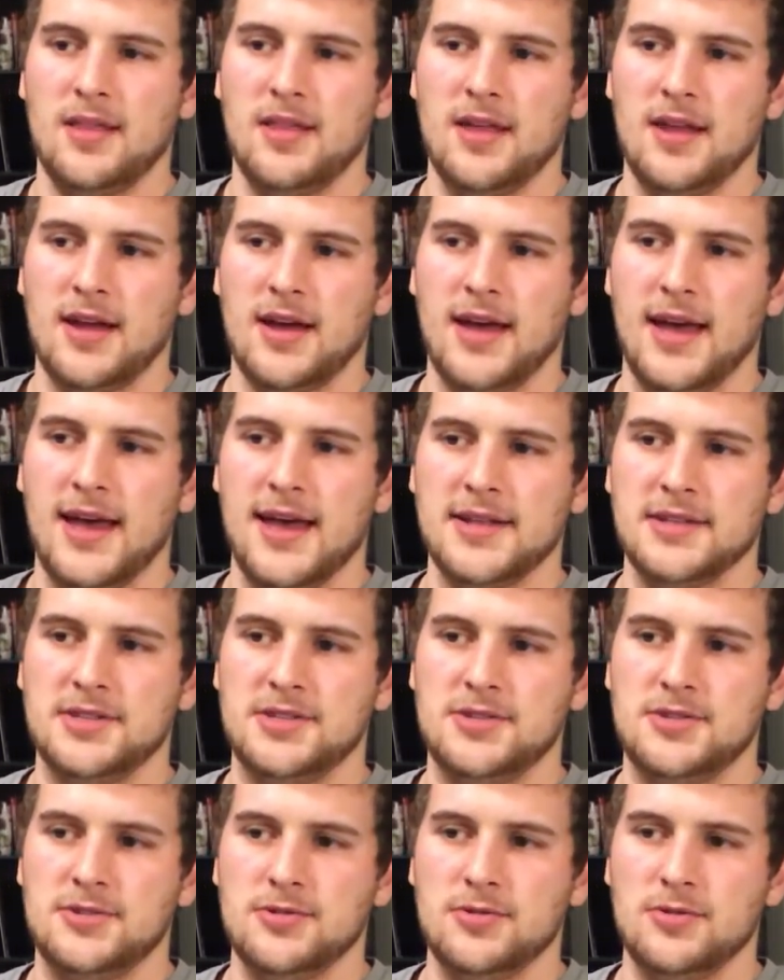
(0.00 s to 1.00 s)
Then I had
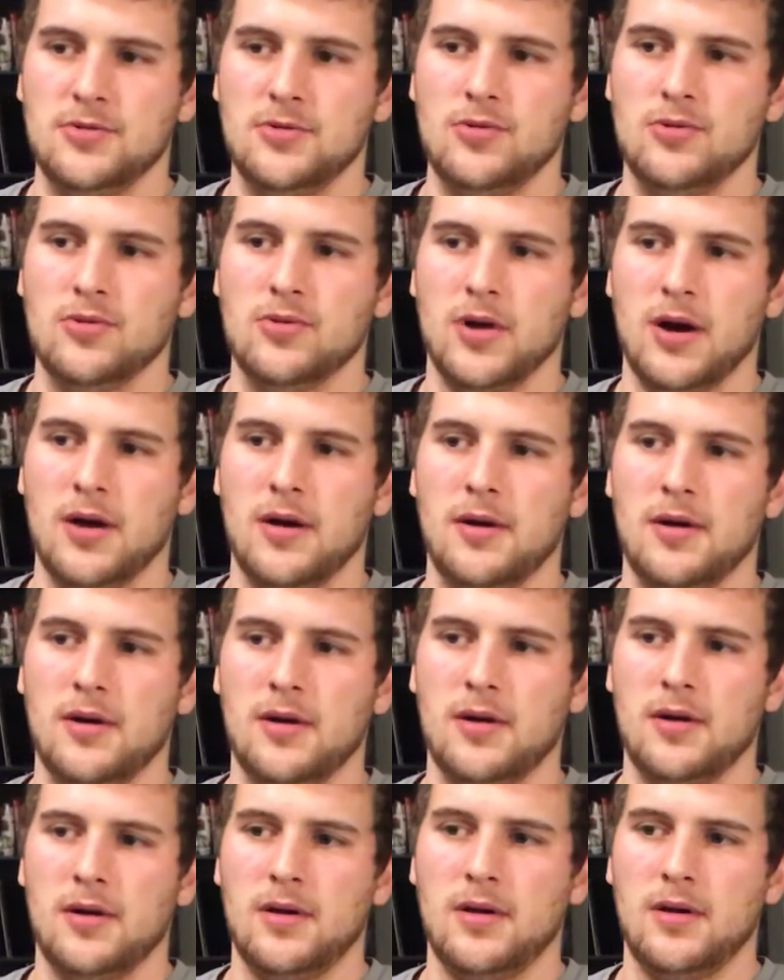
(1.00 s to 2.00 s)
to uh,
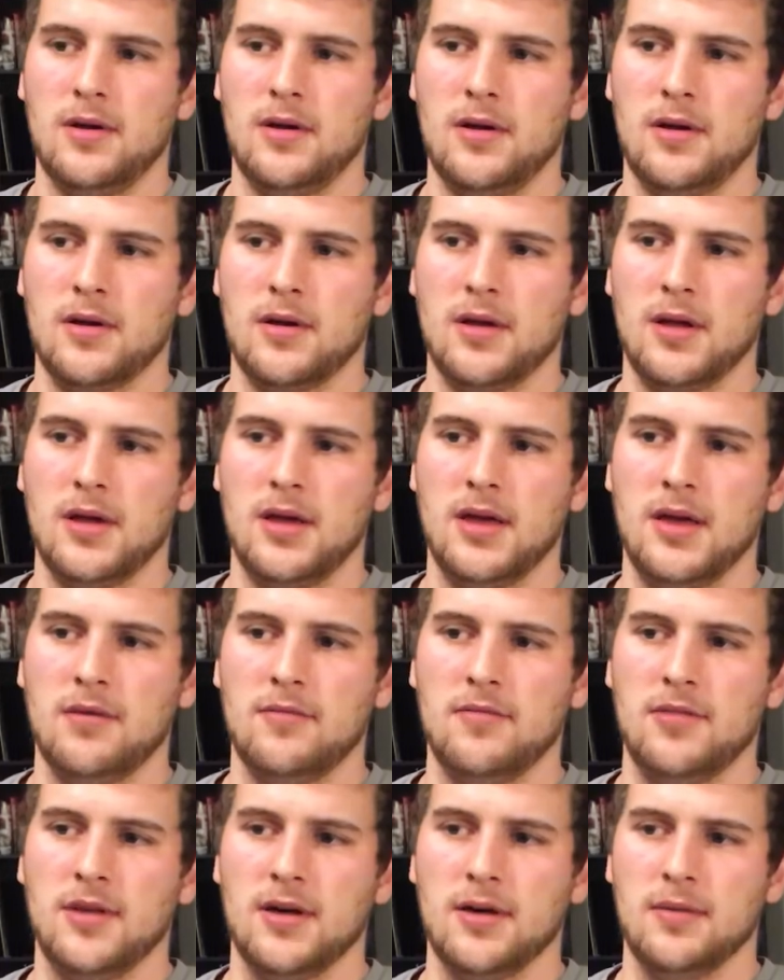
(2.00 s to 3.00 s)

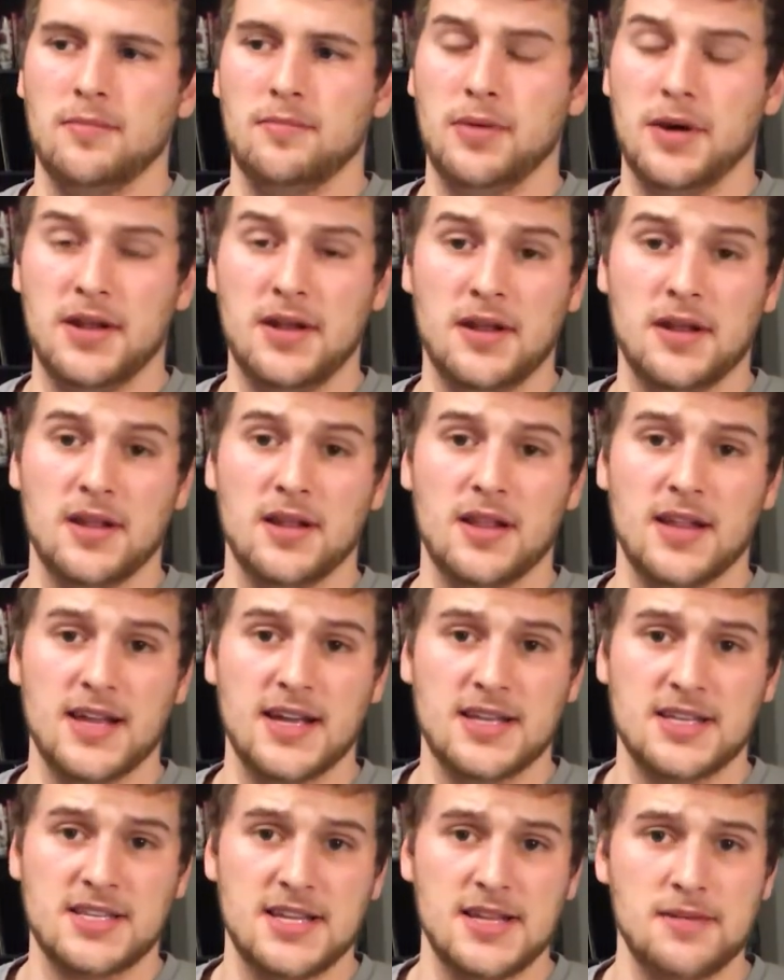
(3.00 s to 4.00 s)
give the button
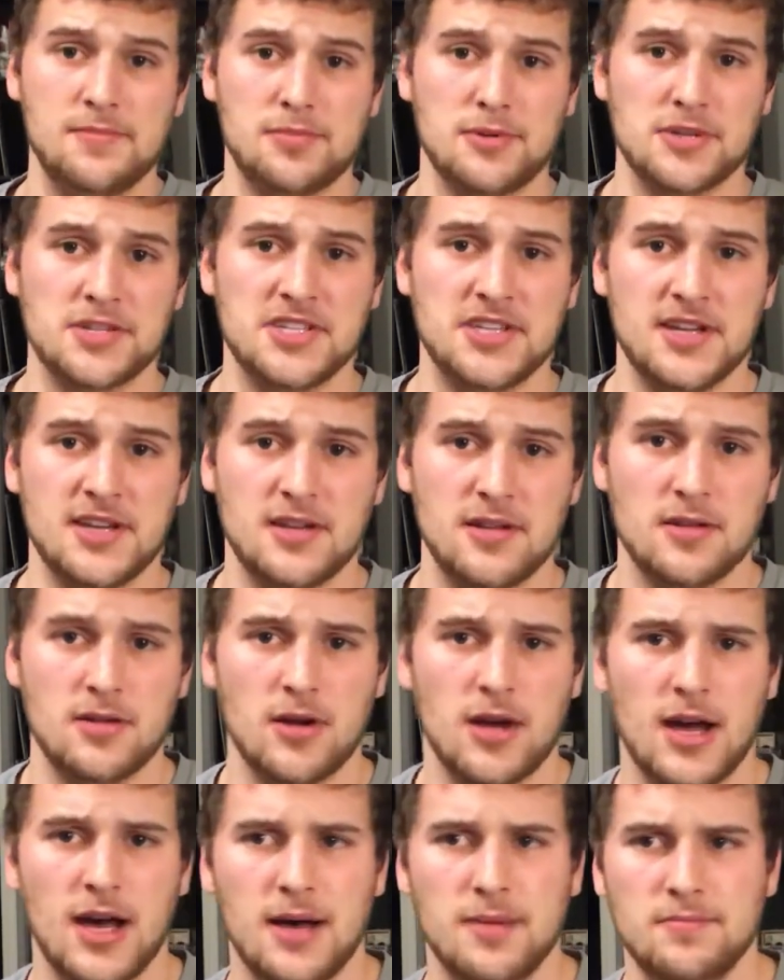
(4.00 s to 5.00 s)
like 10%
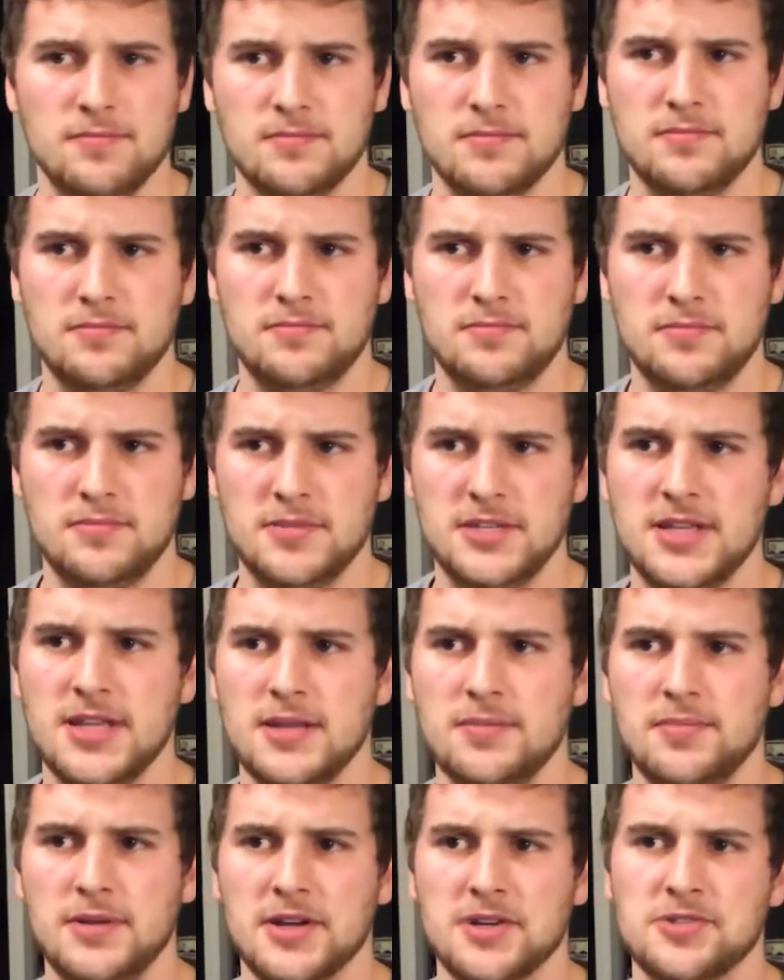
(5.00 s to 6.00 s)
or uh,
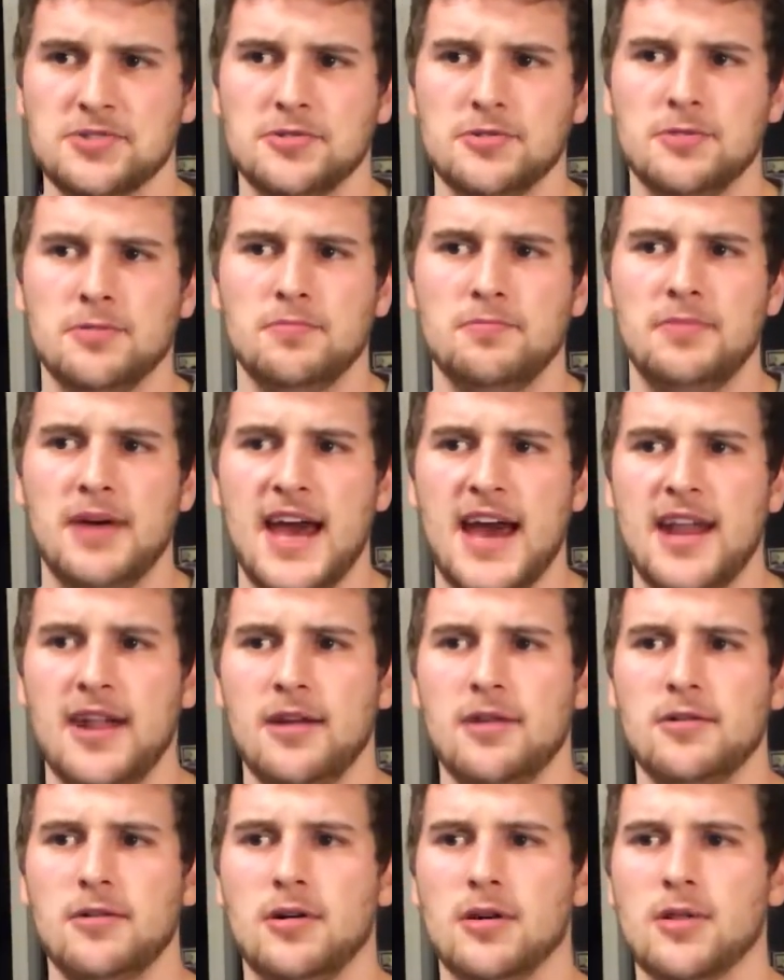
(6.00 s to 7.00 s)
10 pixel
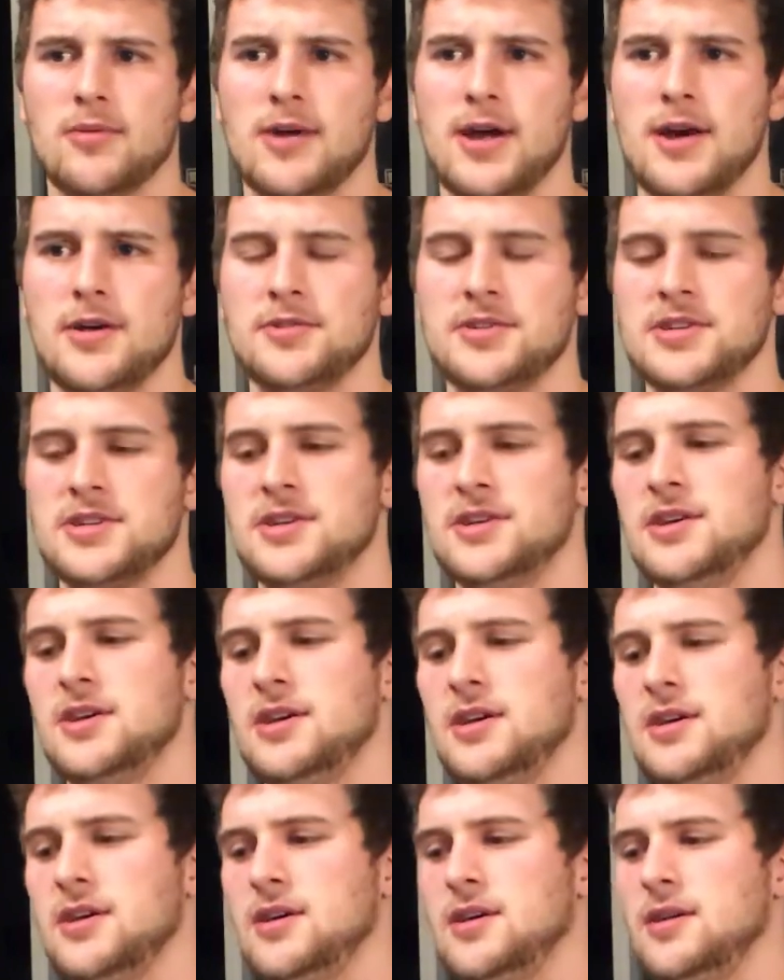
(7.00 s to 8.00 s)
padding all around.
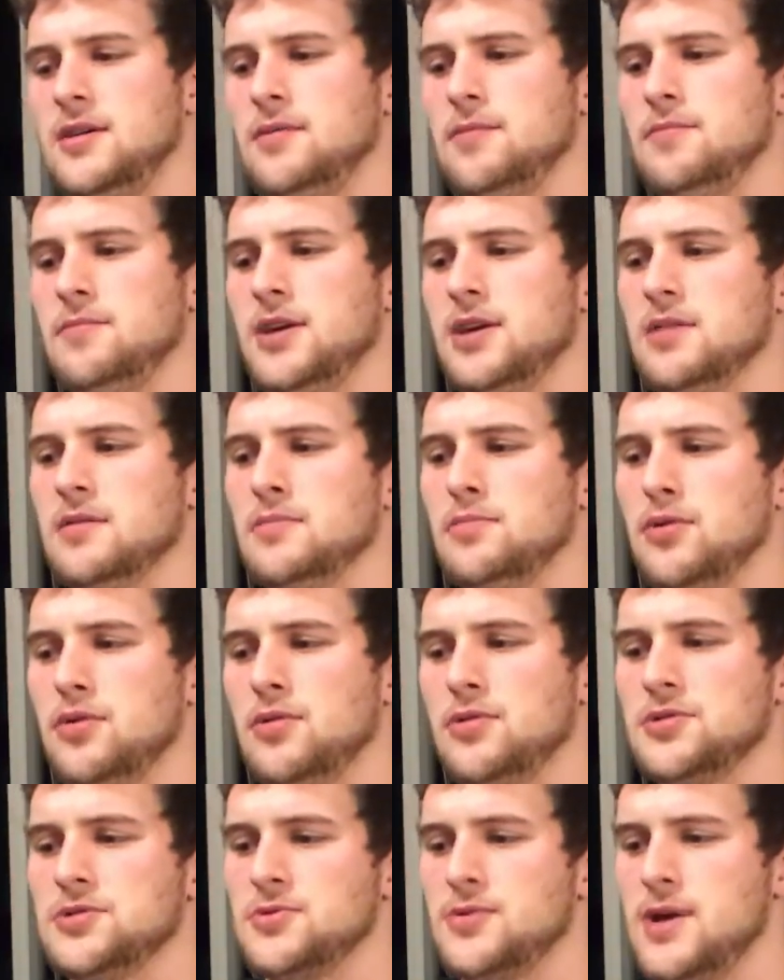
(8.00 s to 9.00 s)
Make the
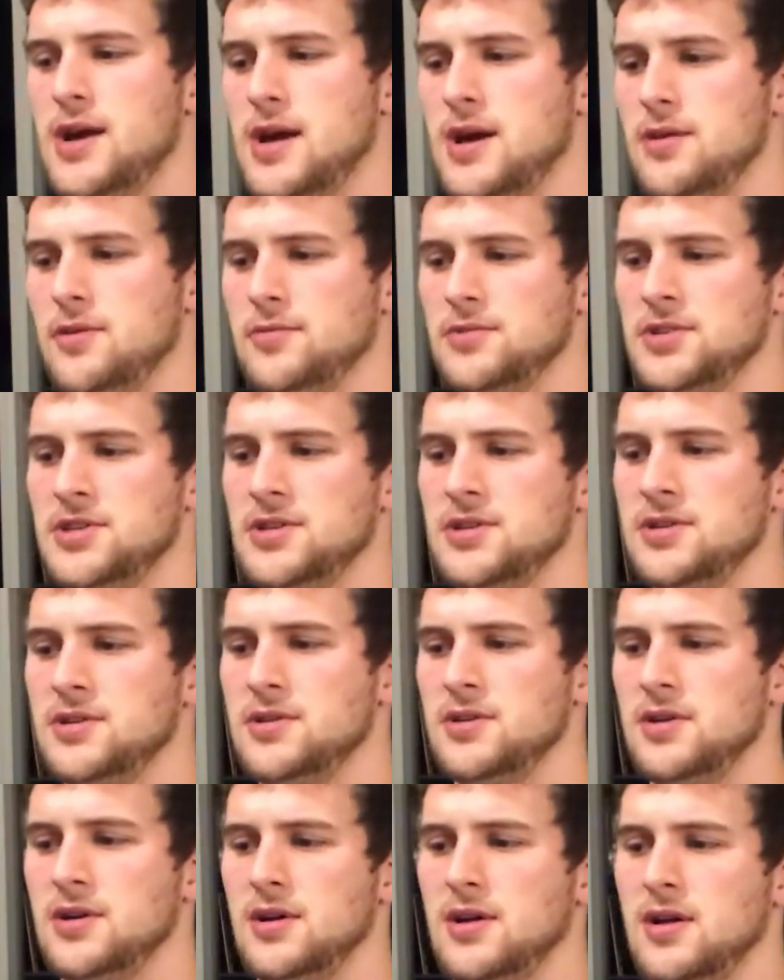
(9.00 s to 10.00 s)
borders round.
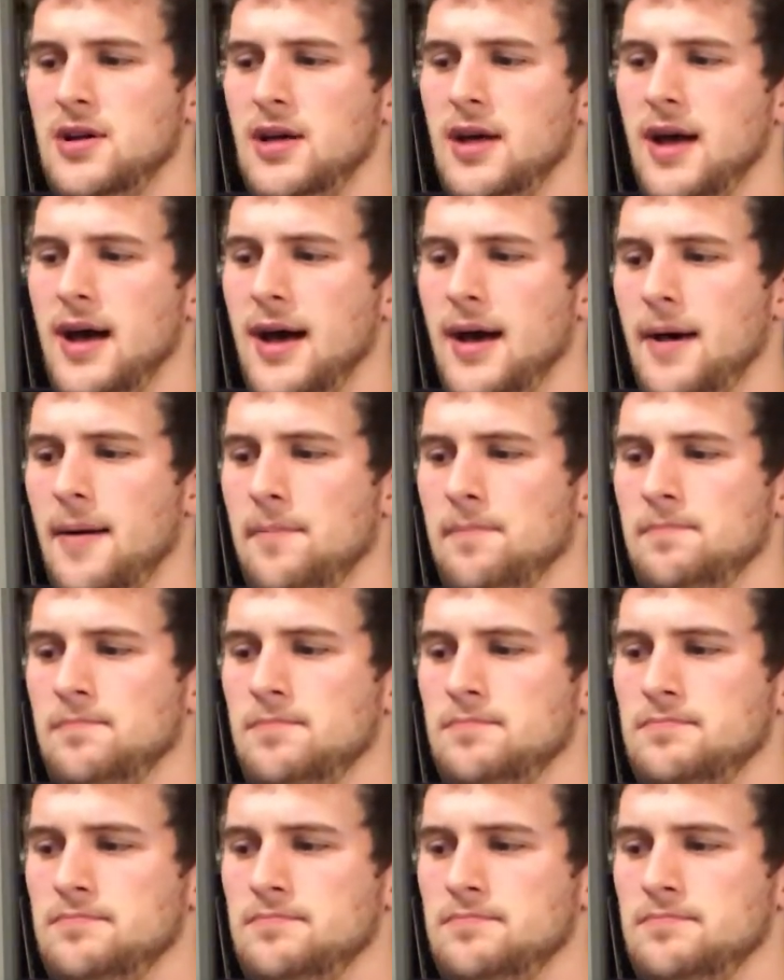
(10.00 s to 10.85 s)
Um,